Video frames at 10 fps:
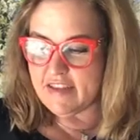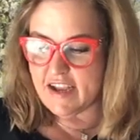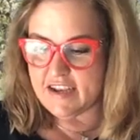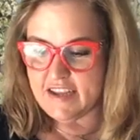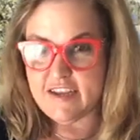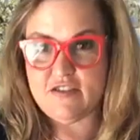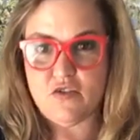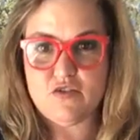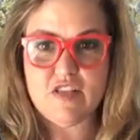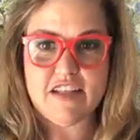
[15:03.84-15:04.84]
mess technique.
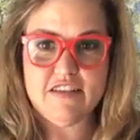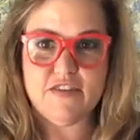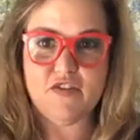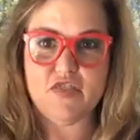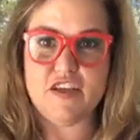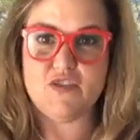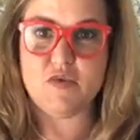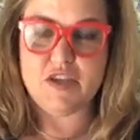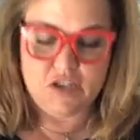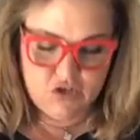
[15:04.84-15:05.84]
So there's lots of different
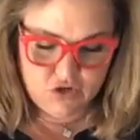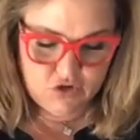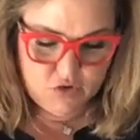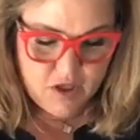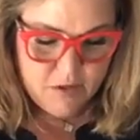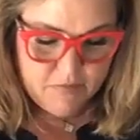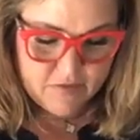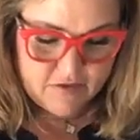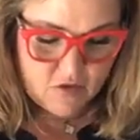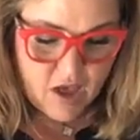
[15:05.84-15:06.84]
things we can do.
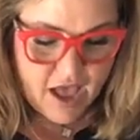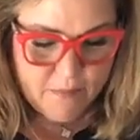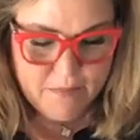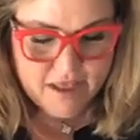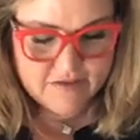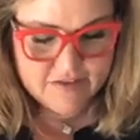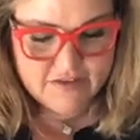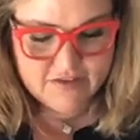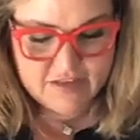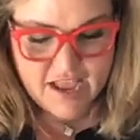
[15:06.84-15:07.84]
So hot mess
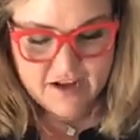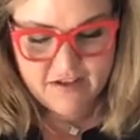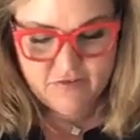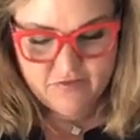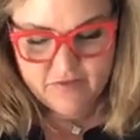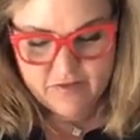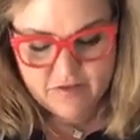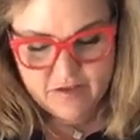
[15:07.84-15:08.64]
is kind of